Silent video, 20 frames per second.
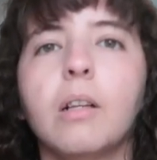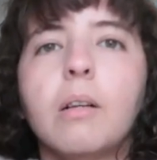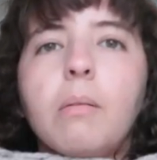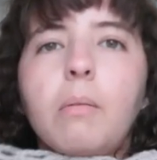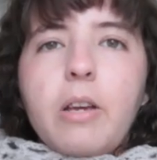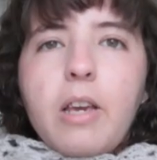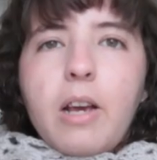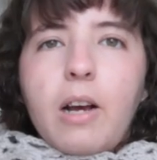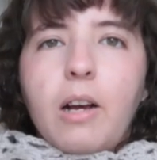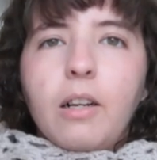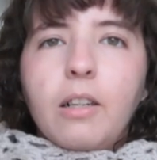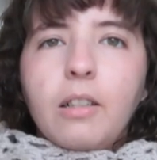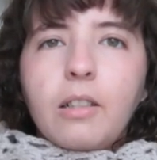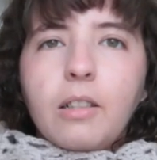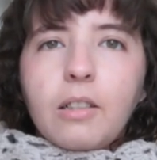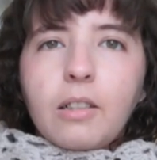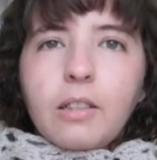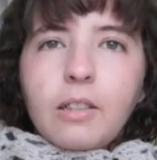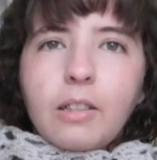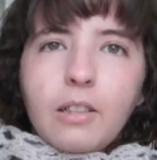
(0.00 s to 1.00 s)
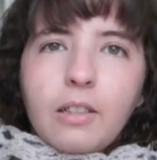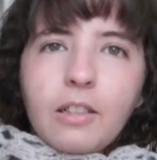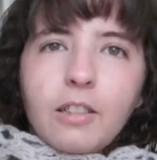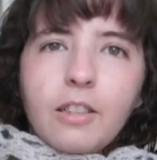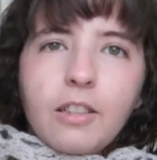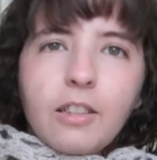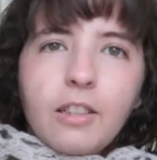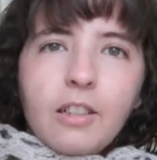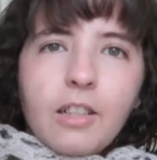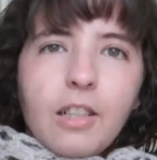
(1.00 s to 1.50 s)
But yeah,
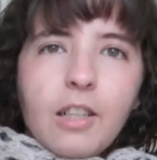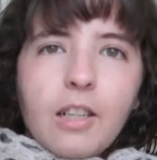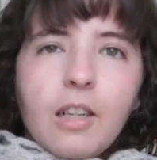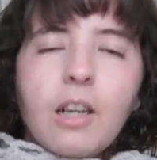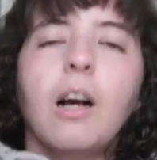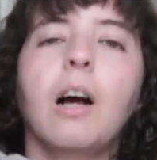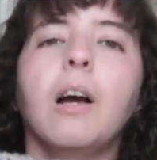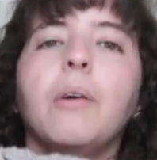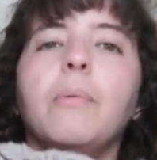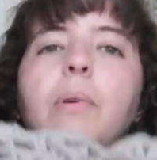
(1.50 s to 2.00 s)
I